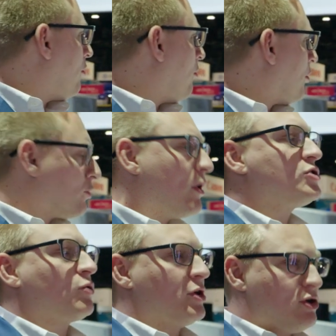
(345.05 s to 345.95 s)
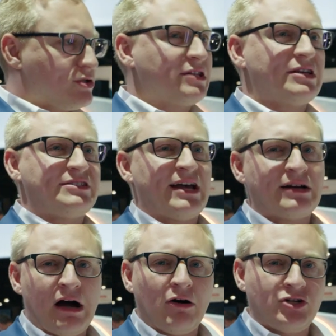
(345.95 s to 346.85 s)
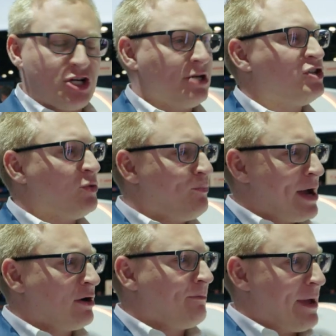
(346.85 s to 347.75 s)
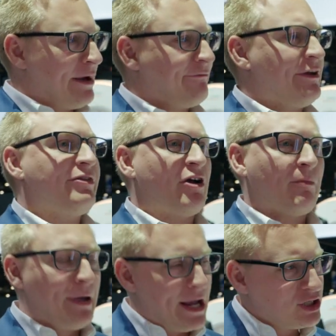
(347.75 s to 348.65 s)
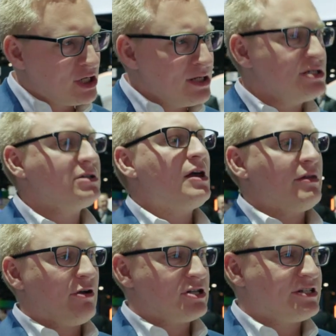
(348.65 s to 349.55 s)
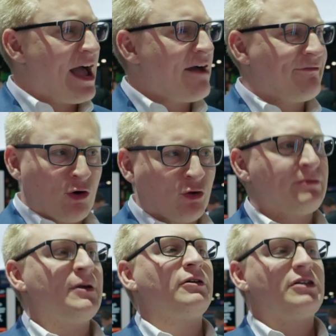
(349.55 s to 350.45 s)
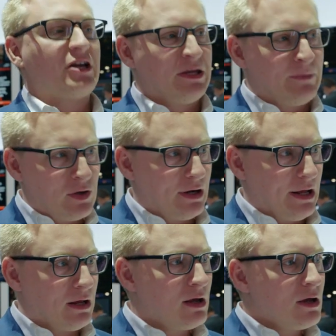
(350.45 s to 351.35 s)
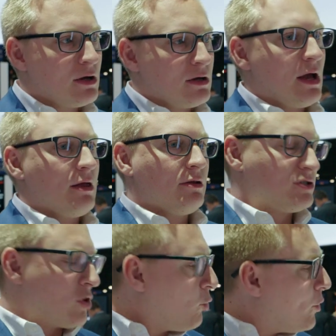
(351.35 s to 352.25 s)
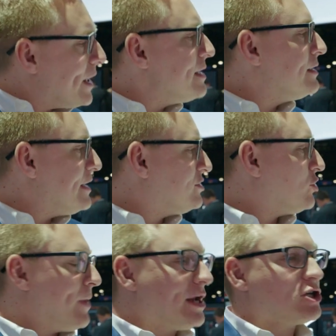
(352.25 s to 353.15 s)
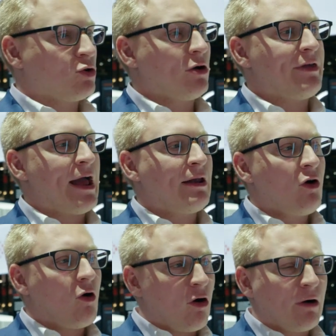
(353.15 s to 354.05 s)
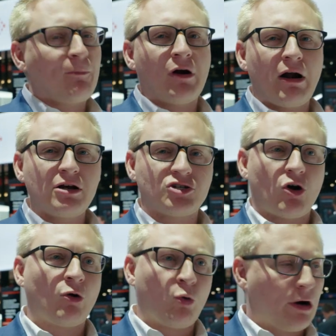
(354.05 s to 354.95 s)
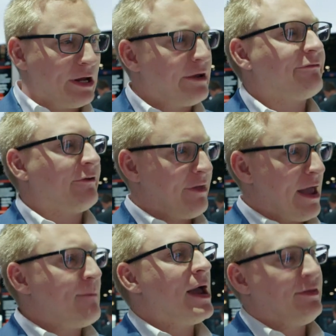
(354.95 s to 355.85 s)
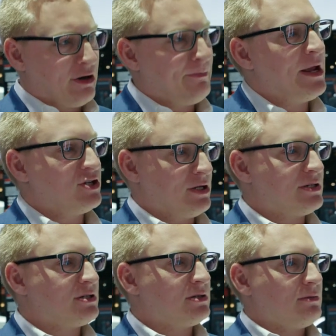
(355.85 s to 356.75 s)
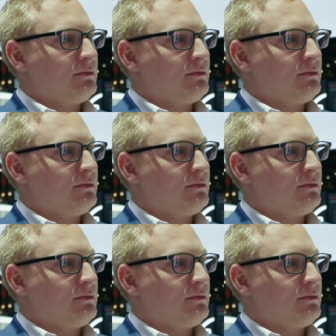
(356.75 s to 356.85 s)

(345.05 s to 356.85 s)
are the ones who are using this technology to better benefit their patients, their staff, and ultimately the community. So we need to make sure that our products are working for them and their patients.